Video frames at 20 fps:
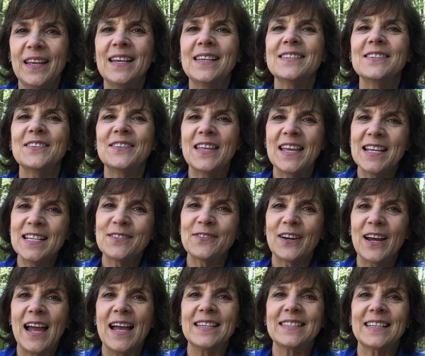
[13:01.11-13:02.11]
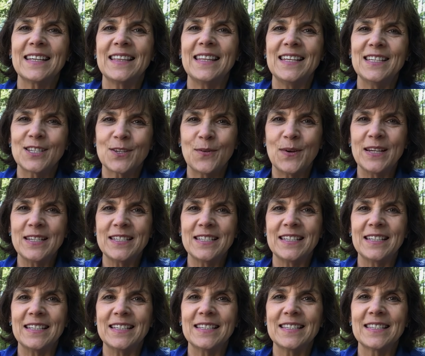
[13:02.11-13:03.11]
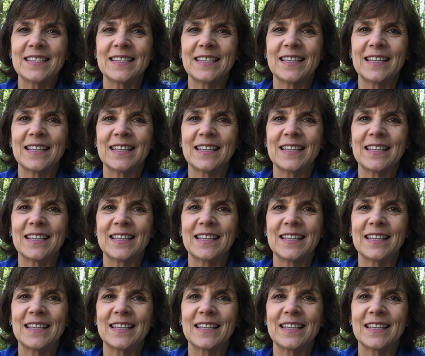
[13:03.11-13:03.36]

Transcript: So thanks for asking these questions.